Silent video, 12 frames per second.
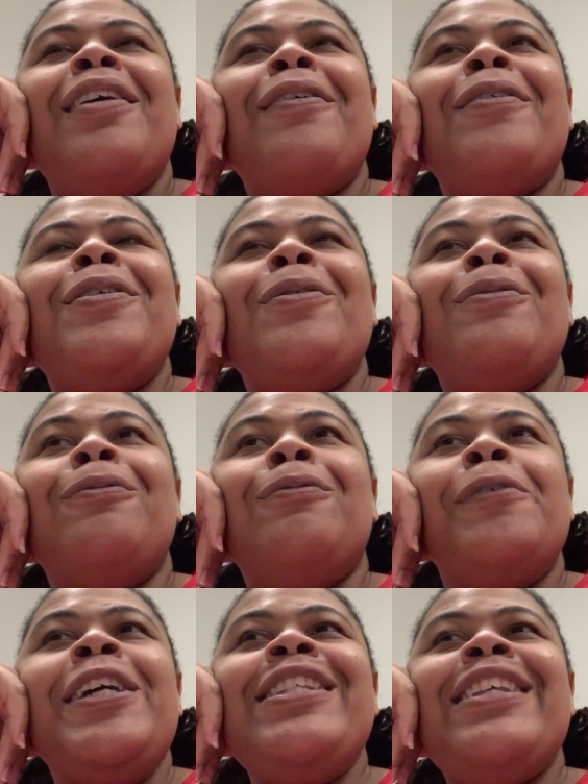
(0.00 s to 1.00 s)
on the
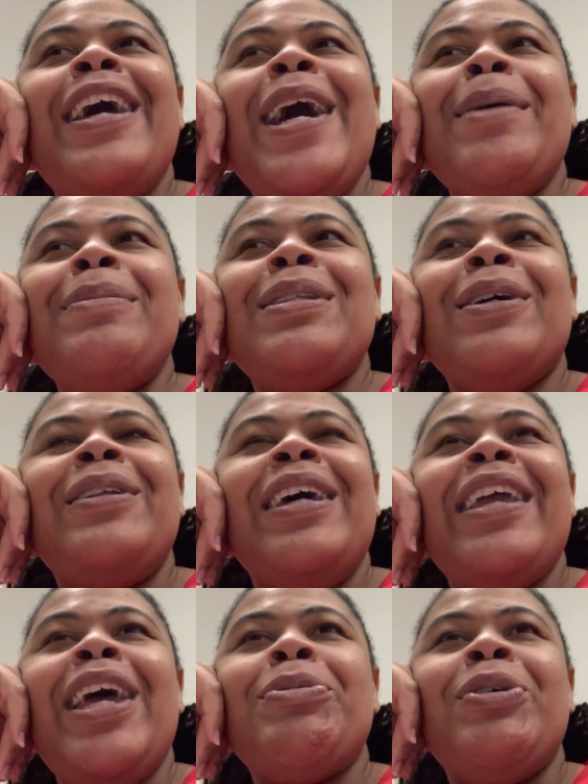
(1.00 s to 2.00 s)
recent episode
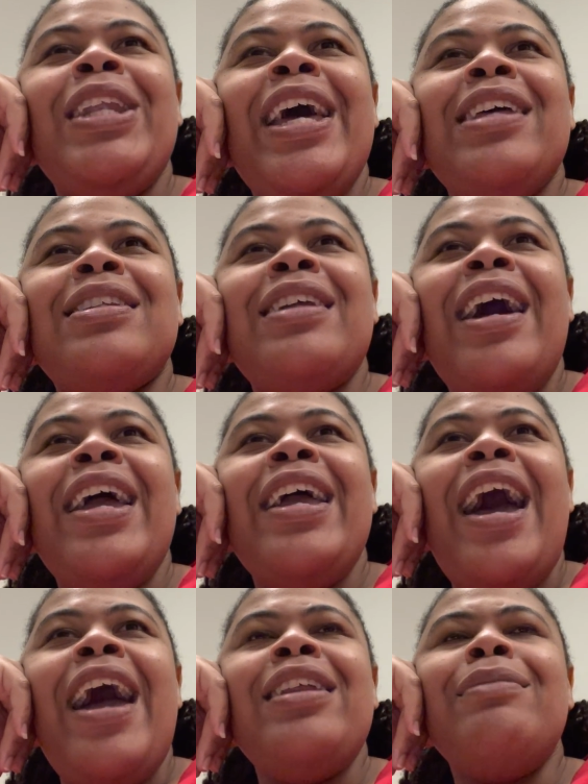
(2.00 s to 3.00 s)
that came on last night,
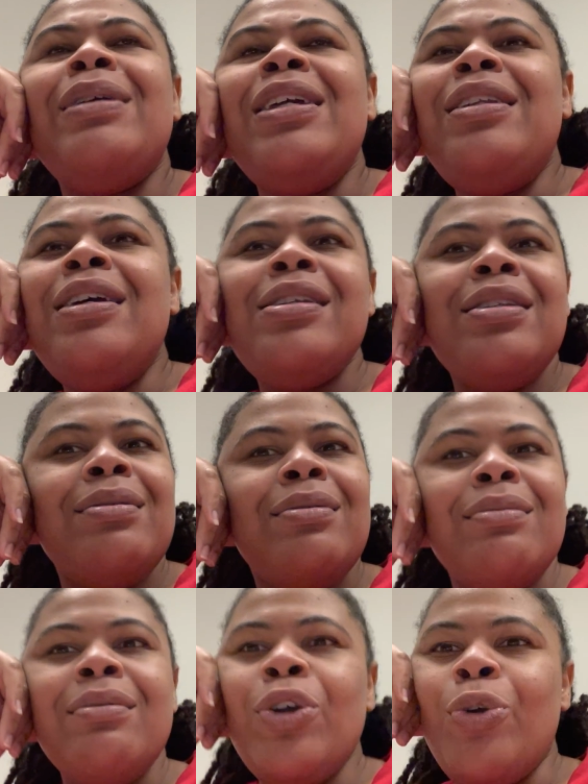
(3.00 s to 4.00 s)
Ida B did
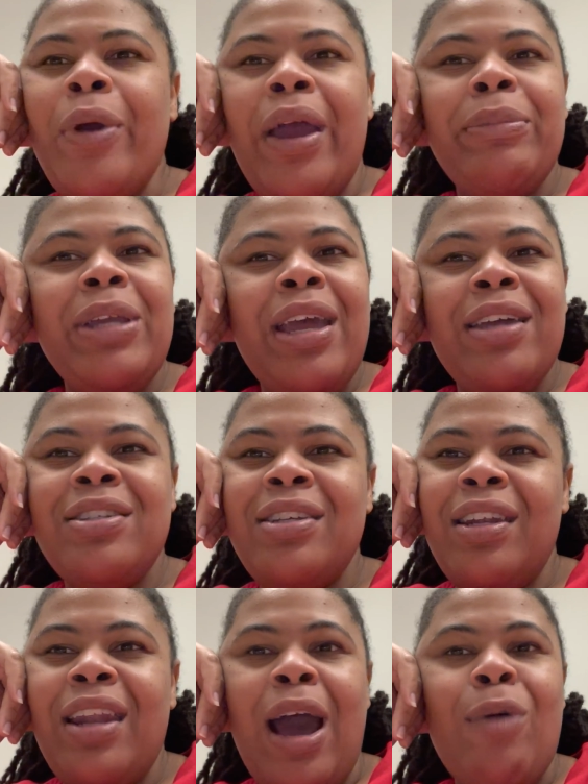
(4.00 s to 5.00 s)
some grimy ass
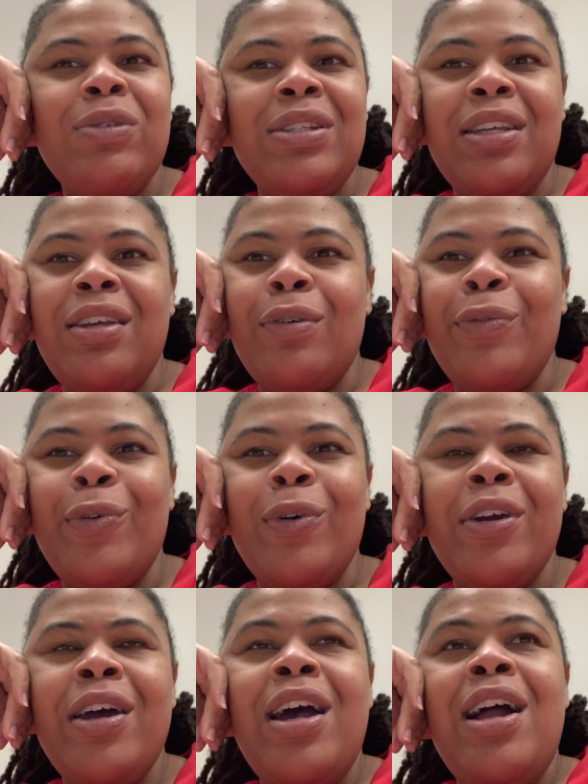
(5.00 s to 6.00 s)
shit that I wasn't here
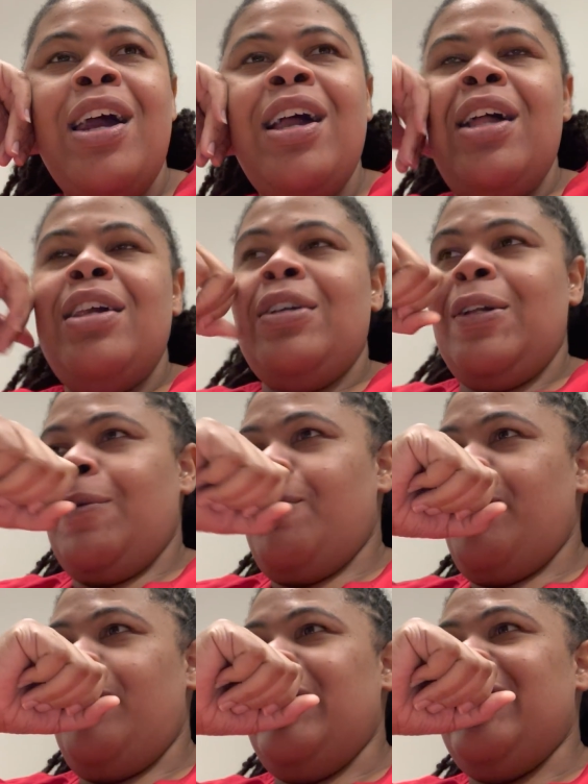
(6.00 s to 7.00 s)
for.
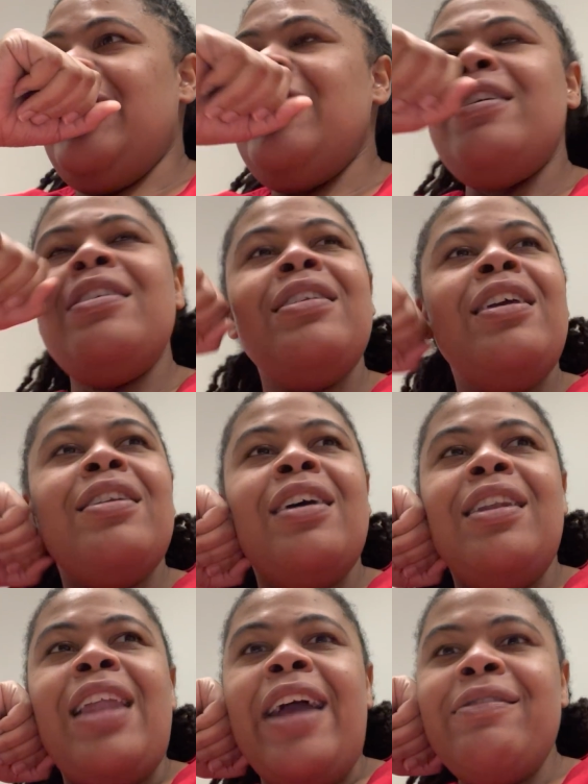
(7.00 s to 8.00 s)
Nia is getting
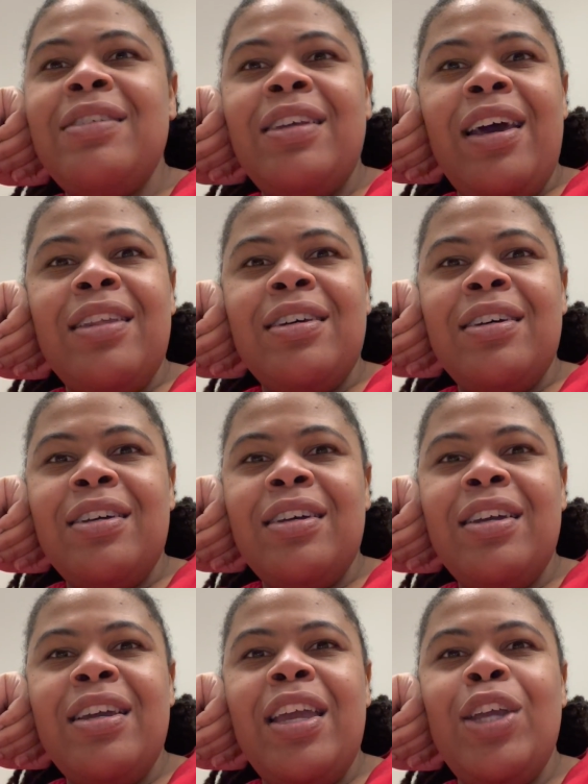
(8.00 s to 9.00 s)
her life together,
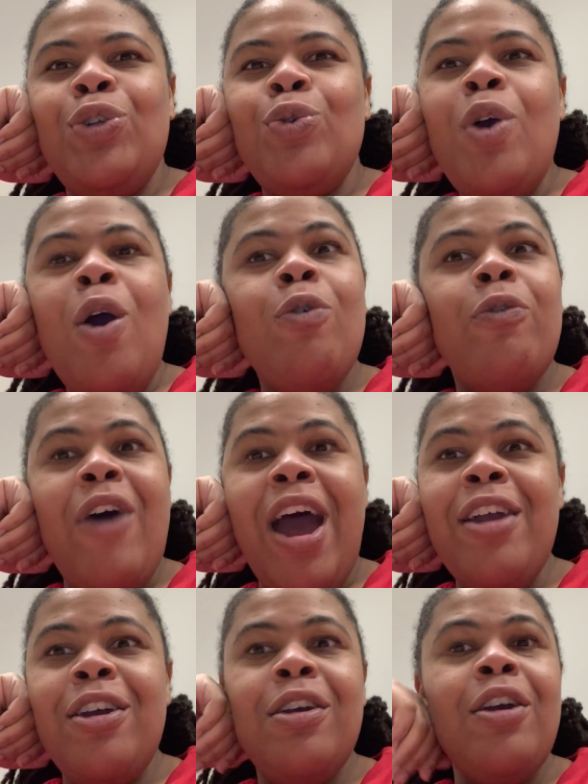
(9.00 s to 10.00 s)
and you gonna
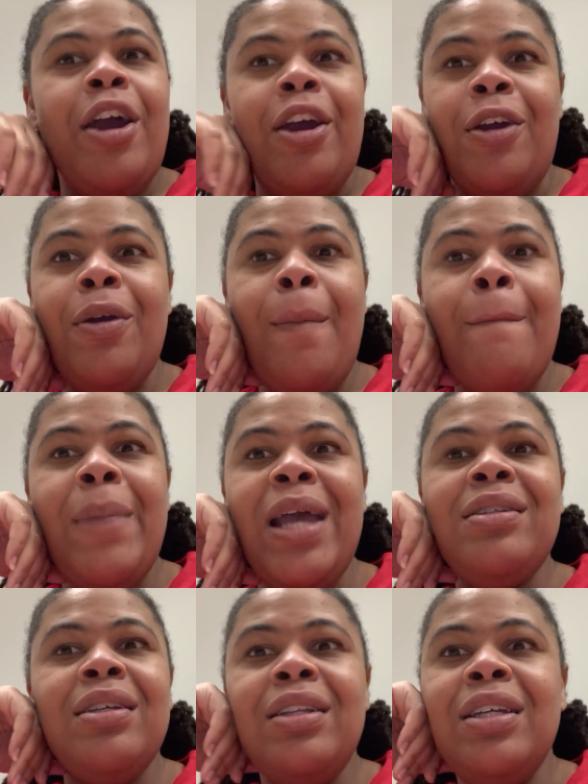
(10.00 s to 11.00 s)
fire her,
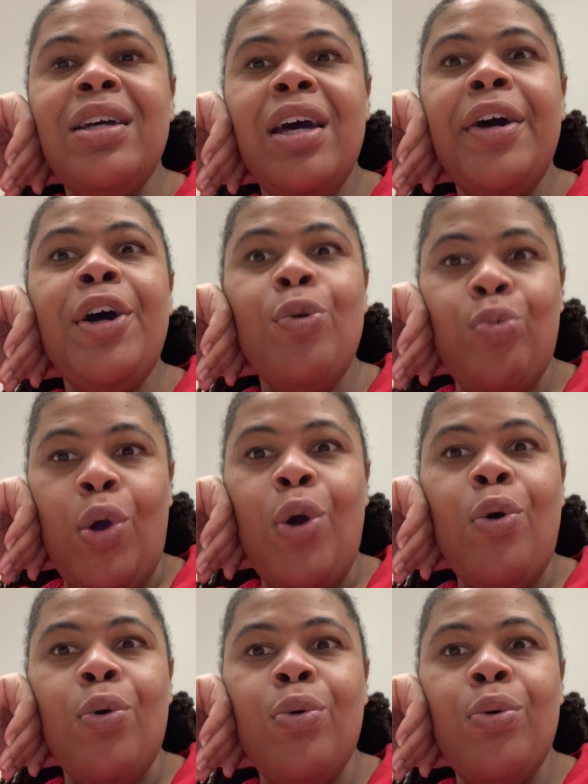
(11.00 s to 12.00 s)
basically cut her
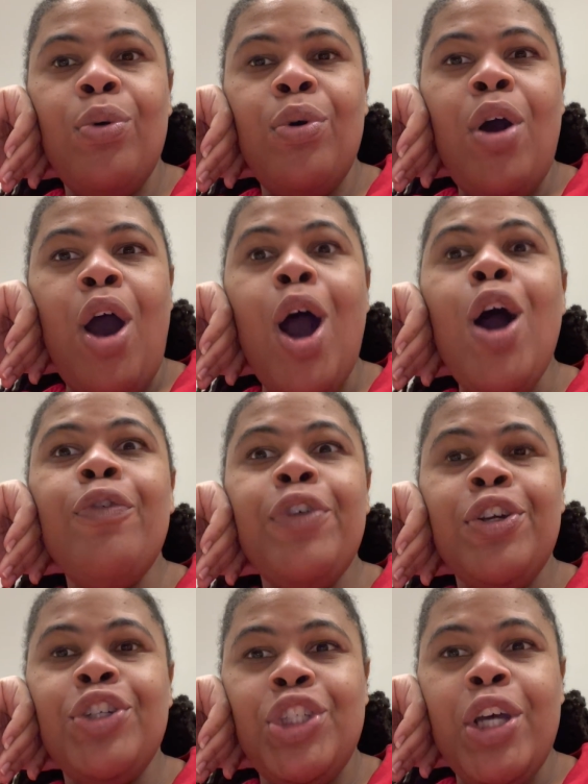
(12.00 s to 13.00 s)
role off
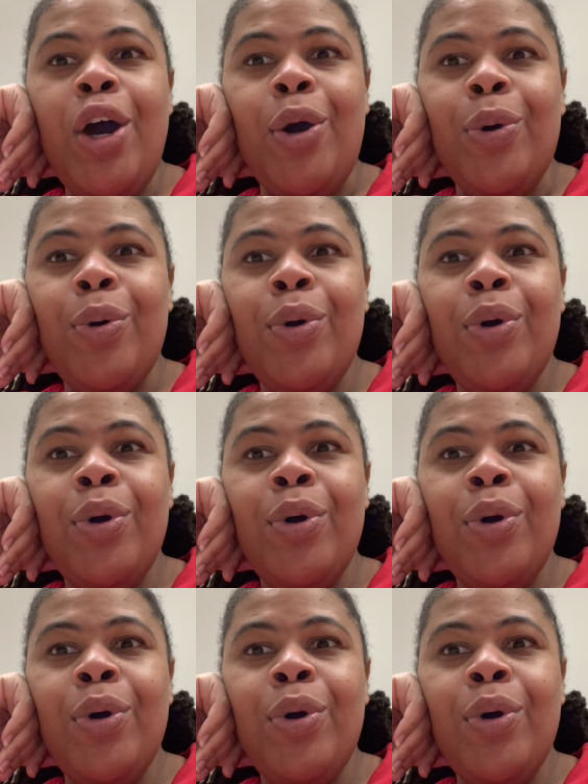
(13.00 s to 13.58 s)
your show